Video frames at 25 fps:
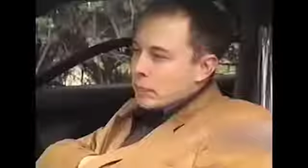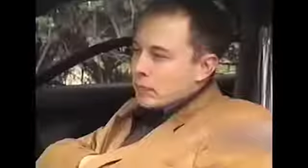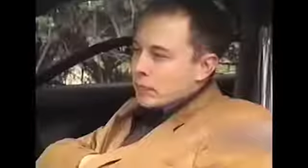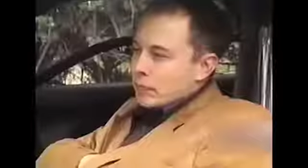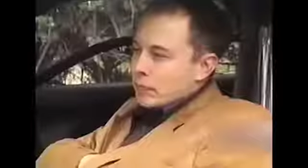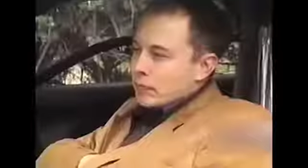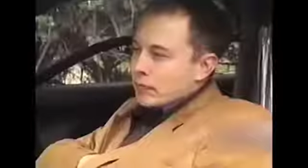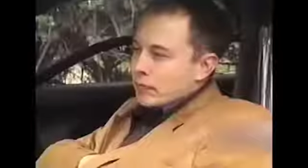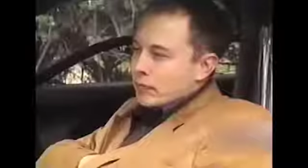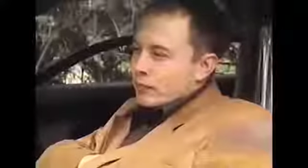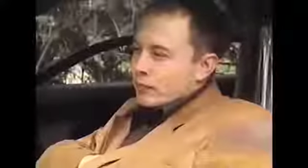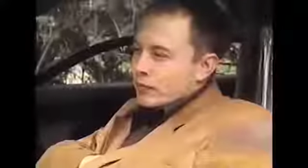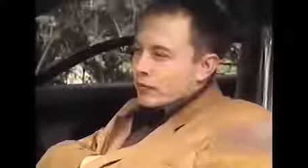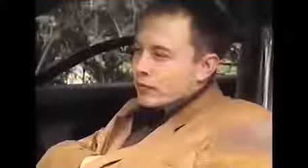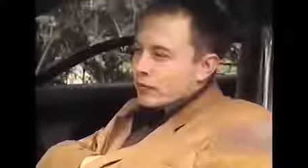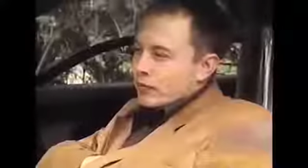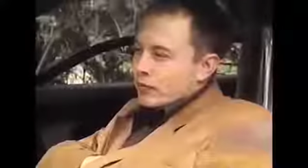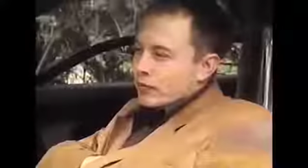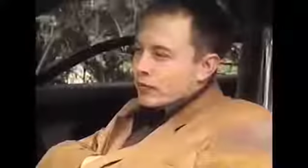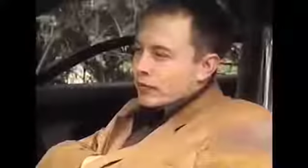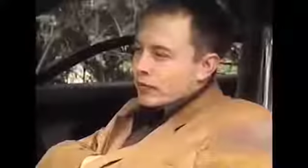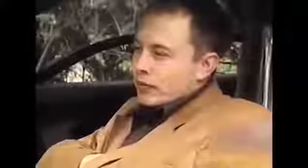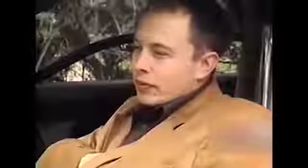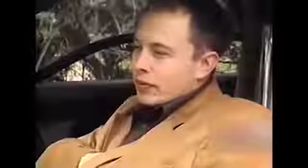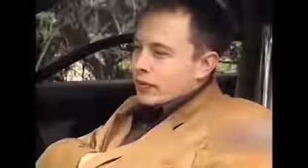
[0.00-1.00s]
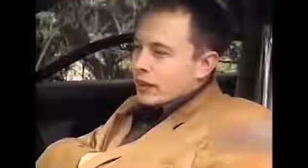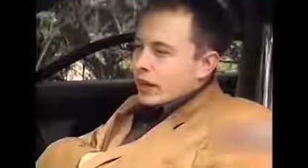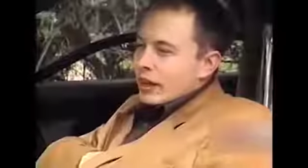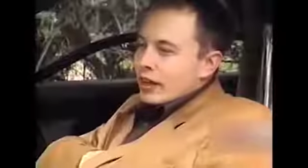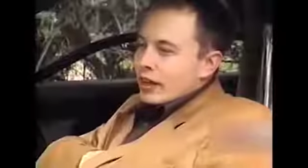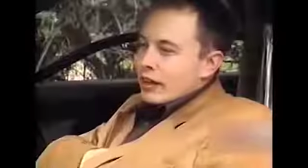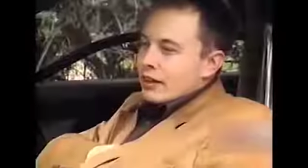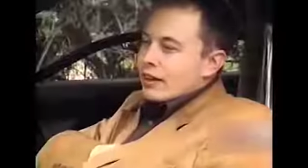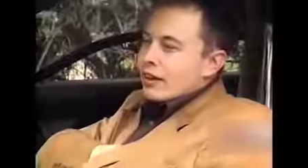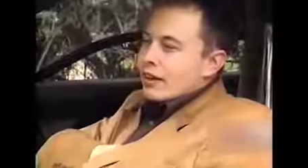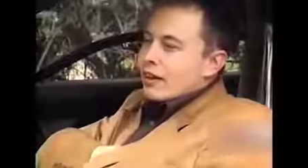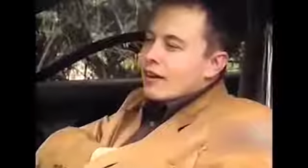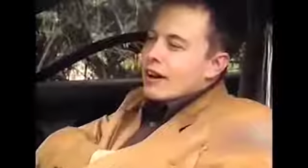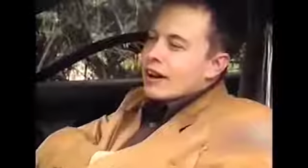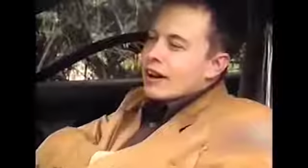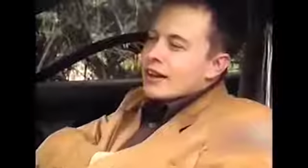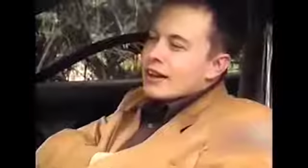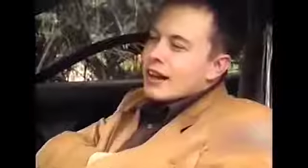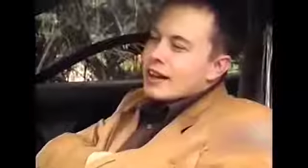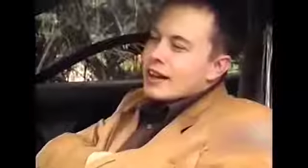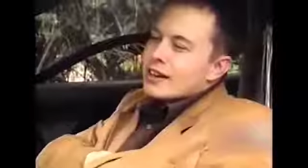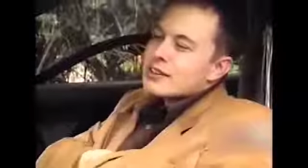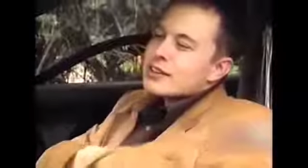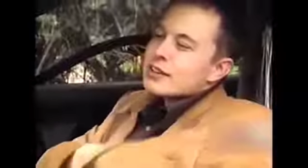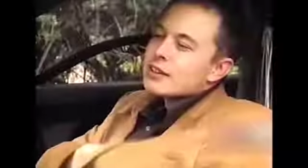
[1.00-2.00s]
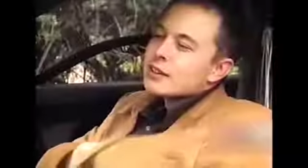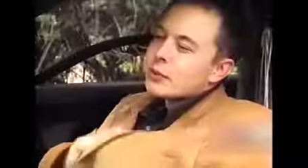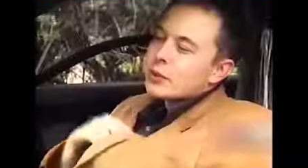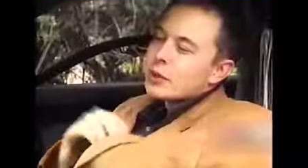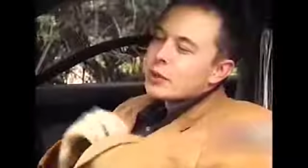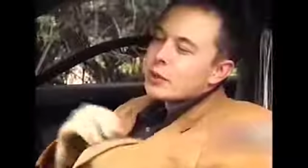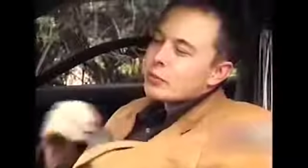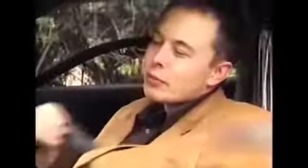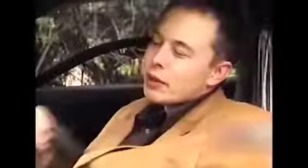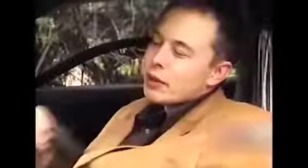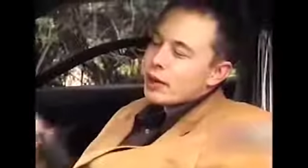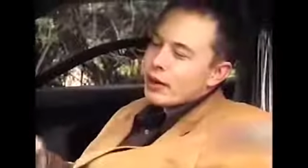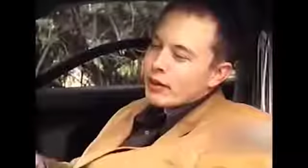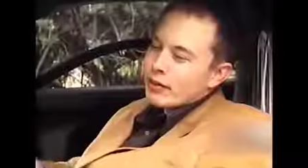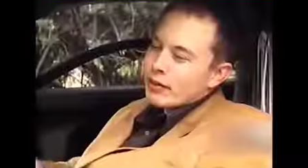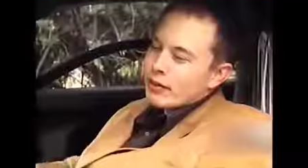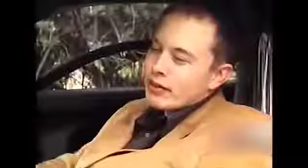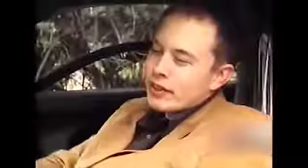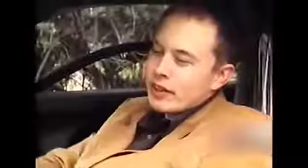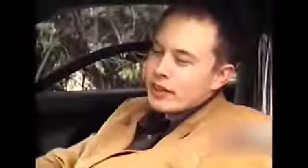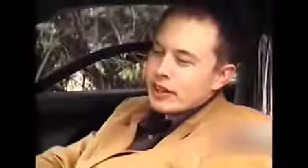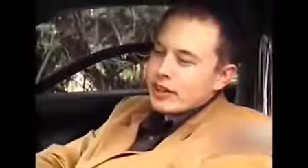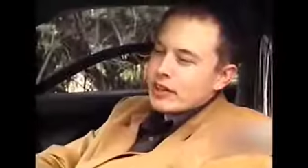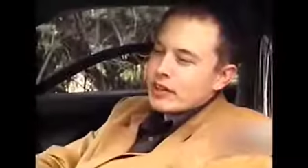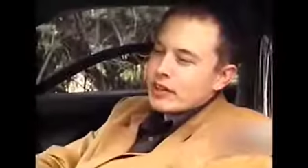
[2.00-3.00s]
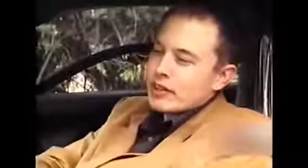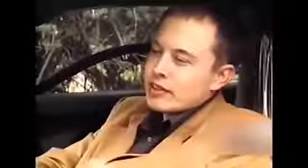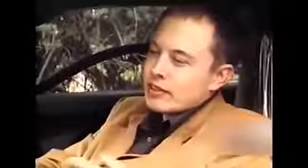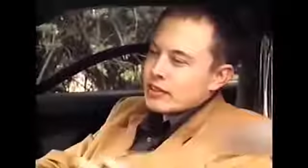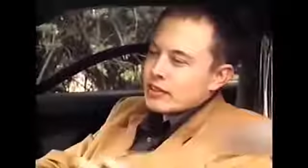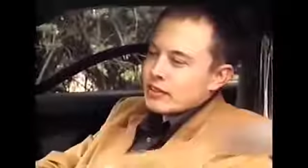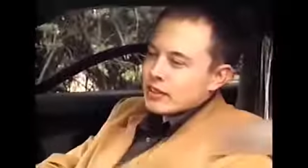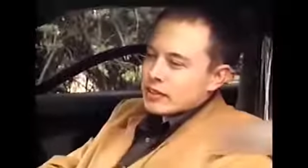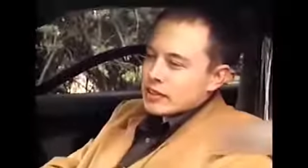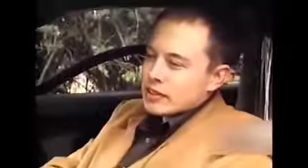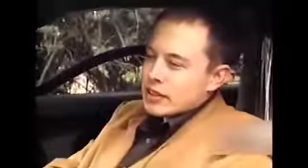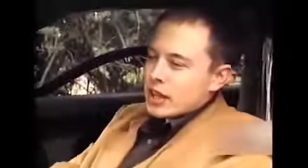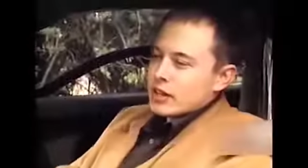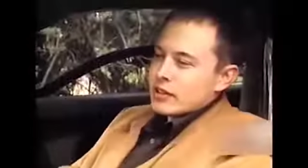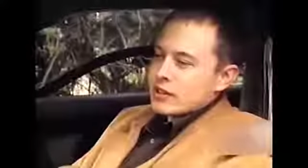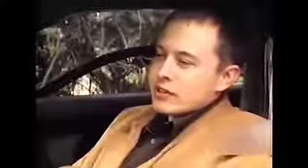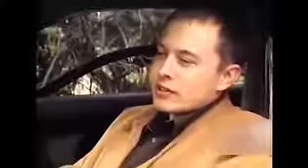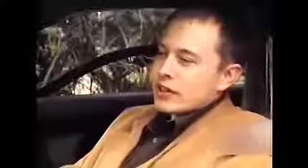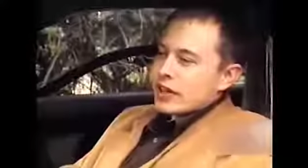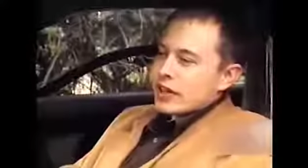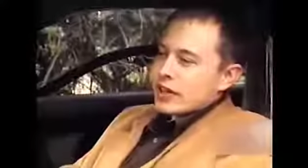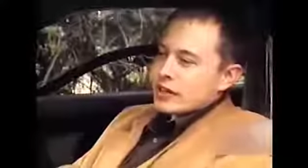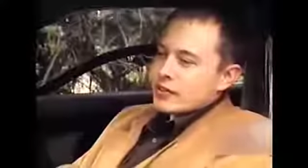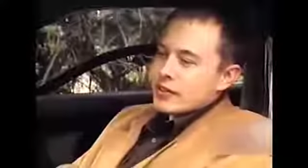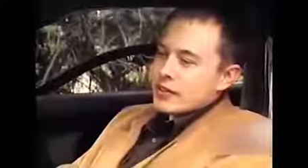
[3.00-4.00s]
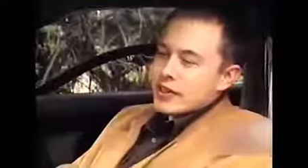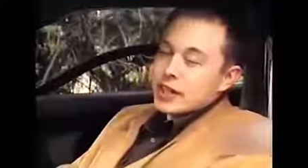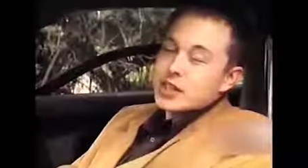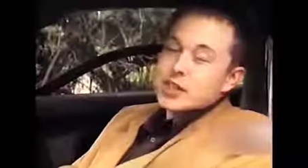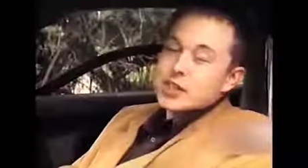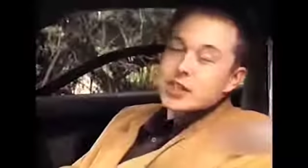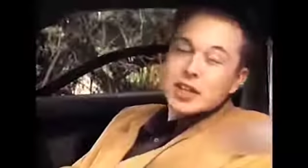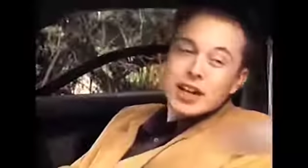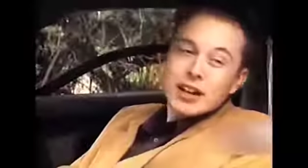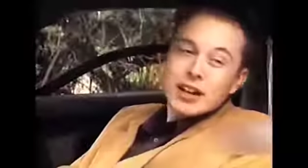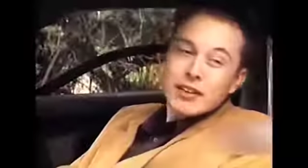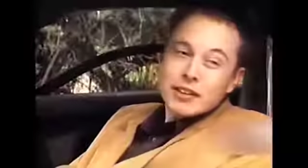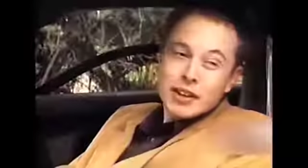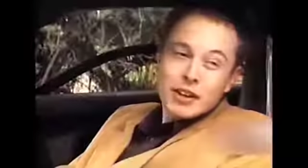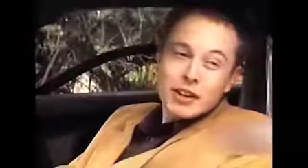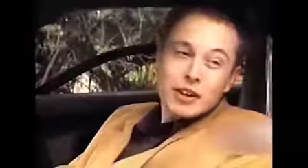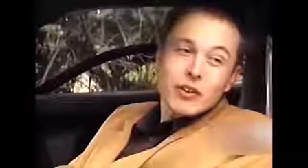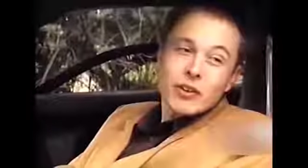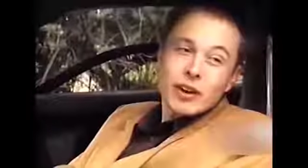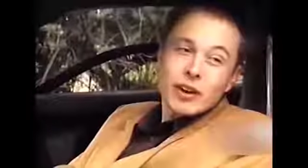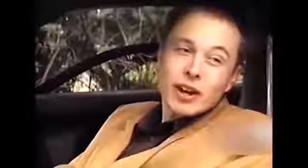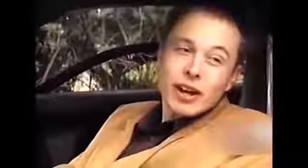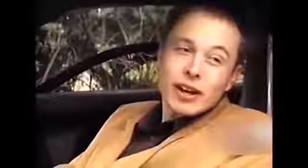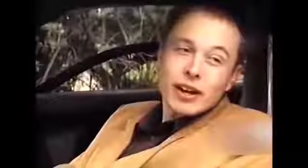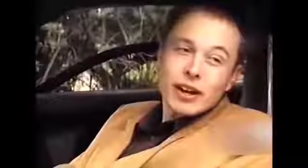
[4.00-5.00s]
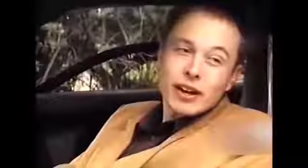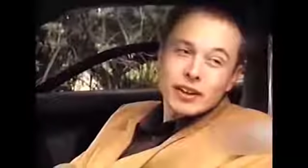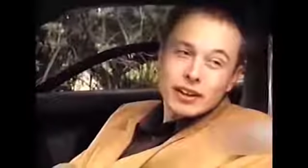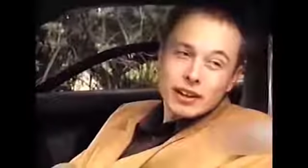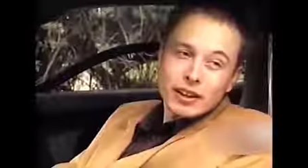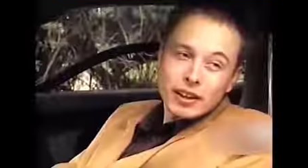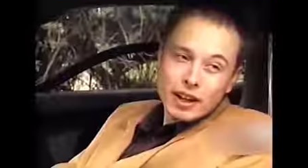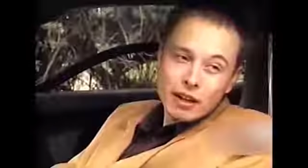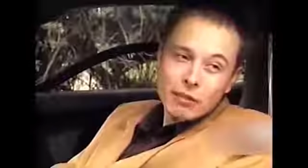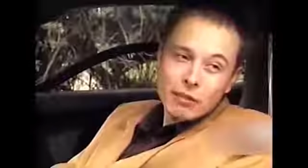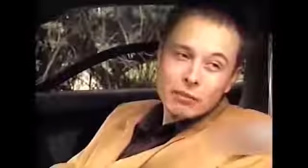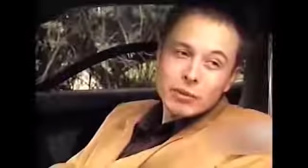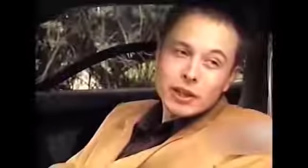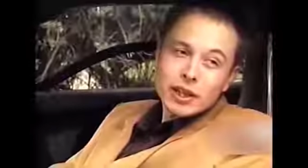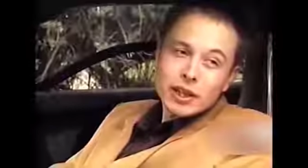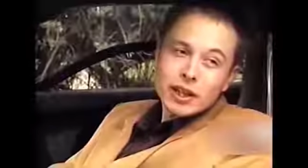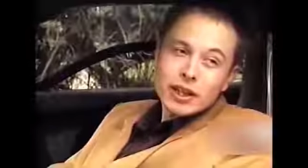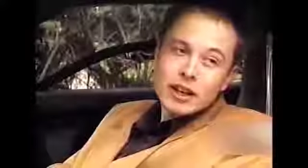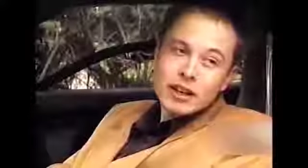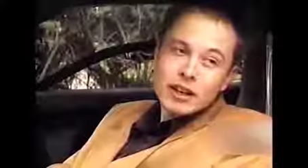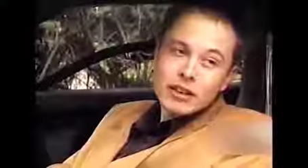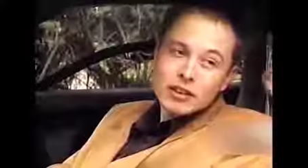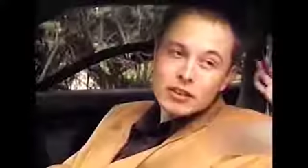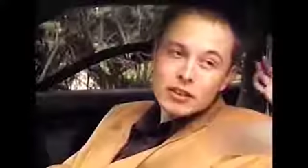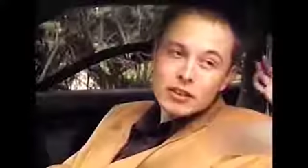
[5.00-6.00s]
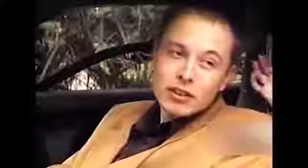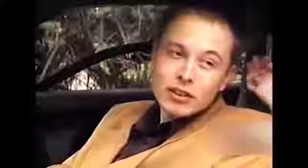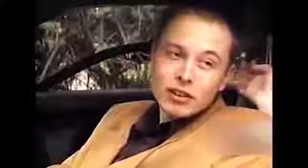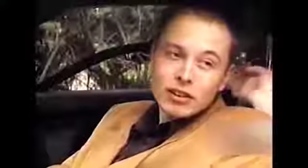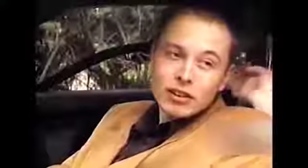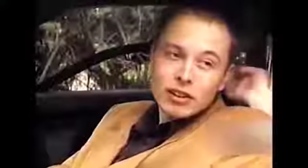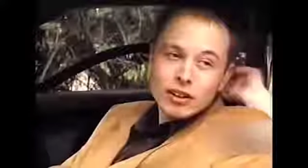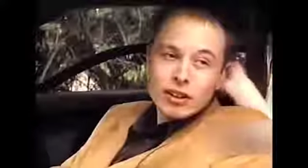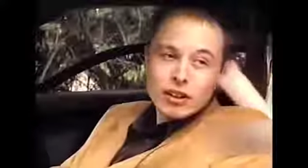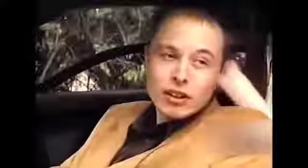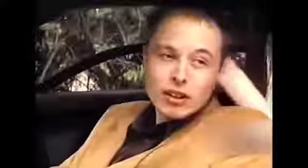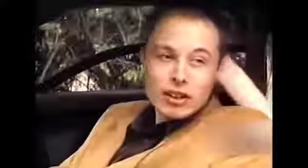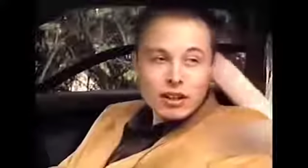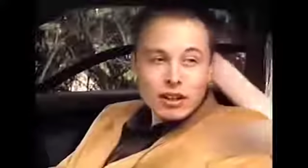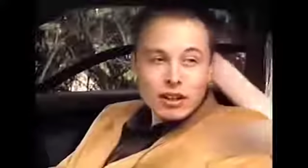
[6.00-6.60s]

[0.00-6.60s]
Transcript: almost all of it back into the new game. No, I'd, I'd say the real payoff is the sense of satisfaction in having created the company that I sold.